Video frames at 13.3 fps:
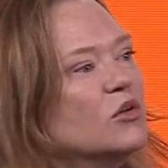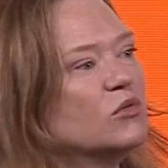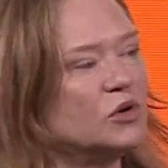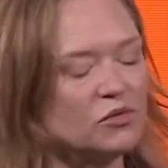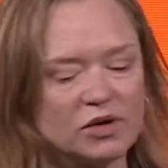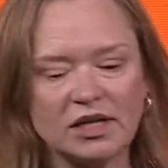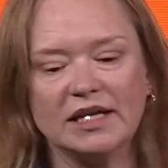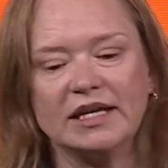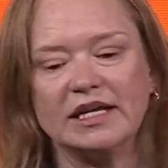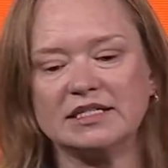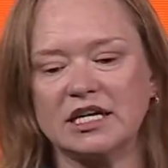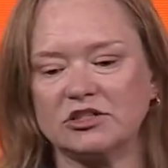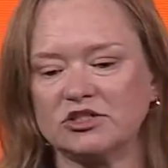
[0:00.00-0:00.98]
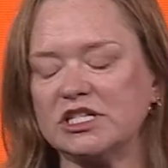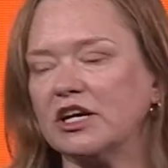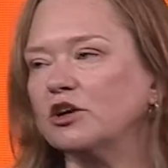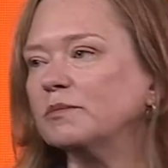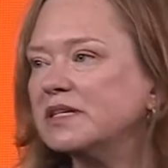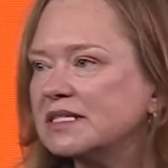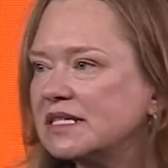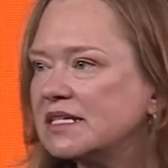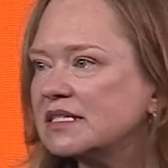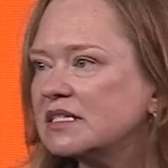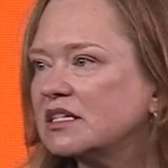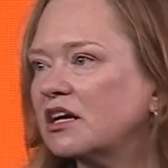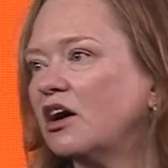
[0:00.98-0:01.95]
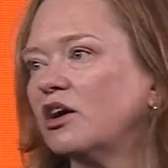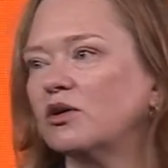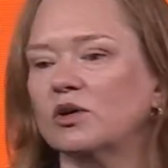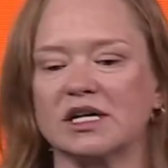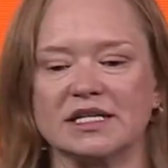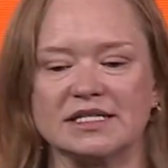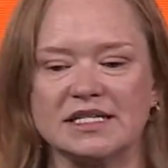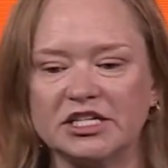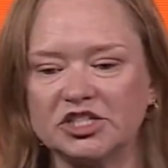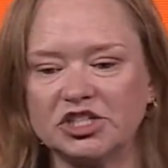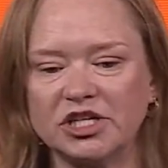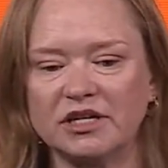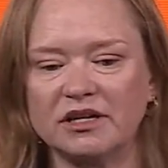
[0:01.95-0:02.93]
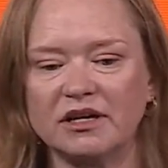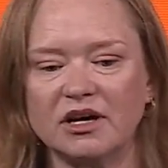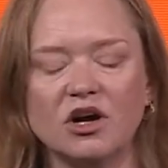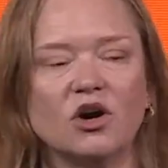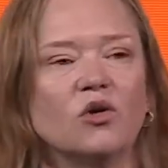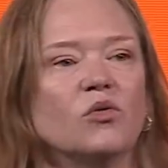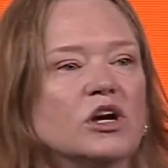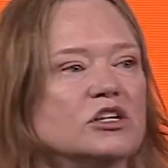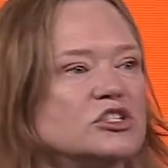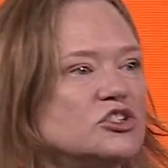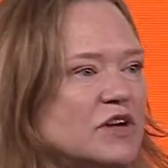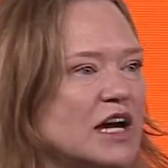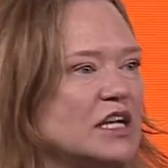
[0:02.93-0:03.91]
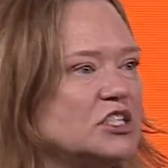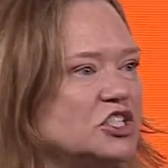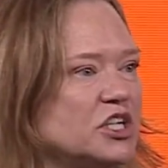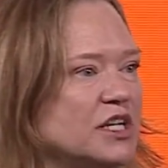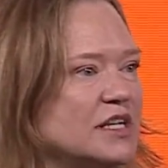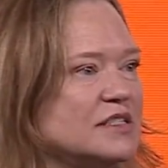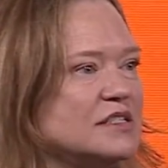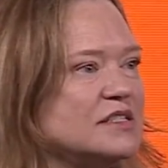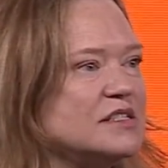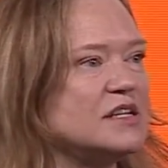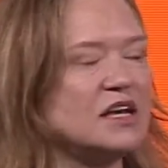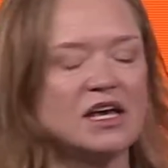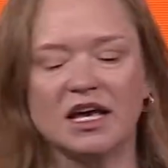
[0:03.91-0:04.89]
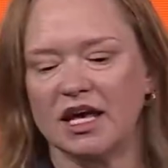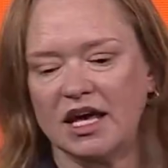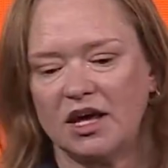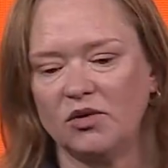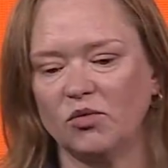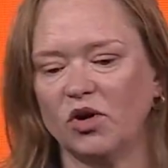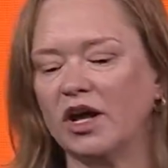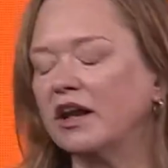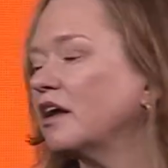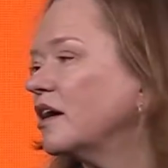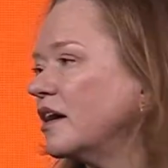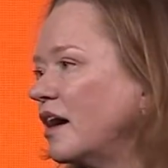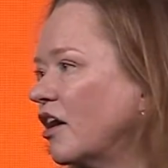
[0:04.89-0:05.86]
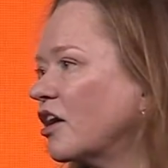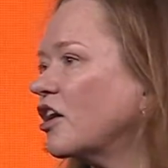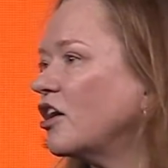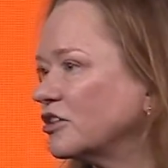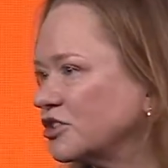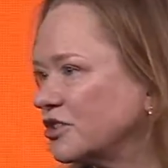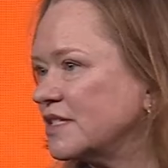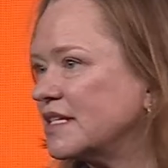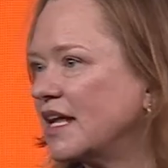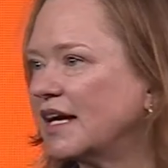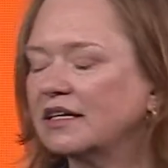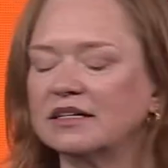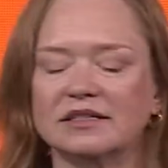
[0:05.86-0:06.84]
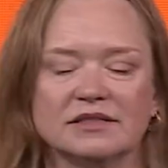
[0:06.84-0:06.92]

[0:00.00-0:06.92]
We really need to understand our business, our organization, what our strategy is, and what our culture is like.